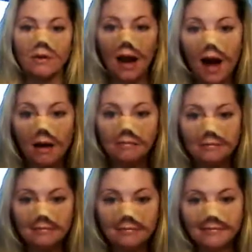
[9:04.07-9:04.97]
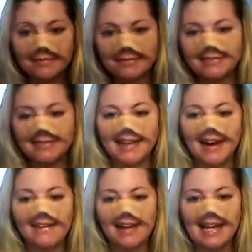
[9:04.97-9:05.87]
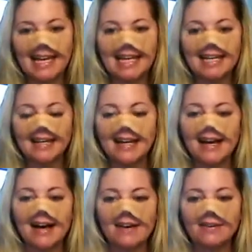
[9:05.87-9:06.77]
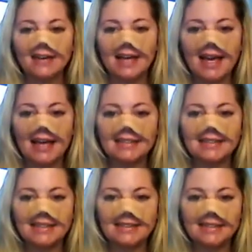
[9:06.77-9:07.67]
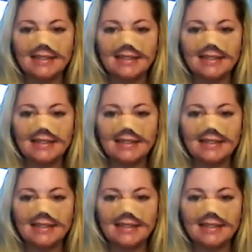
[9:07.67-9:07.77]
it up. Alrighty? Okay, see you soon.